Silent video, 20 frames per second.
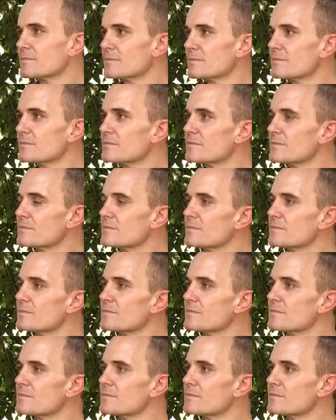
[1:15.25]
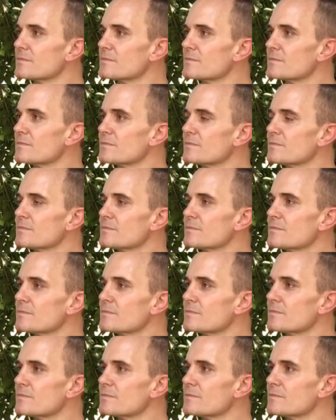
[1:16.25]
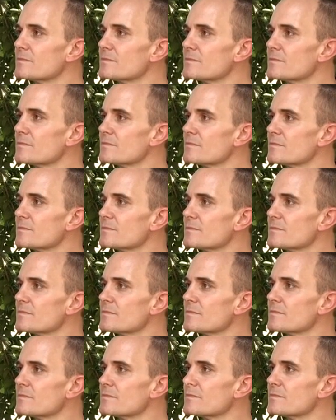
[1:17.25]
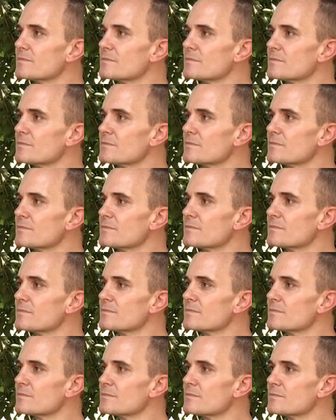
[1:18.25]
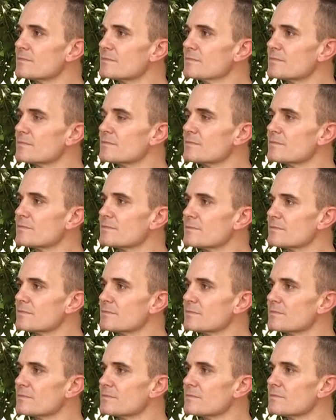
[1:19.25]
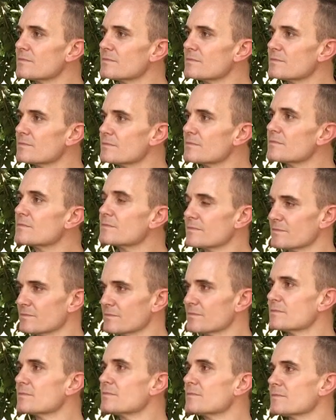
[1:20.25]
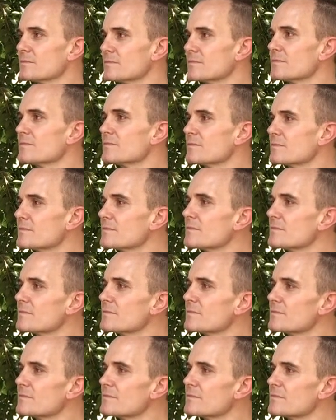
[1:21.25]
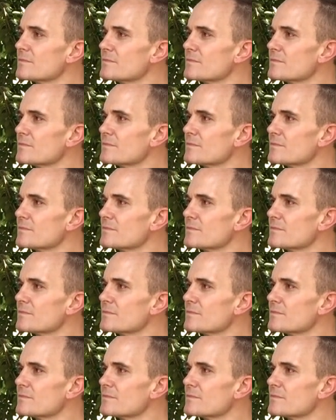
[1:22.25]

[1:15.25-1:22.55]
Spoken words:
This person isn't speaking.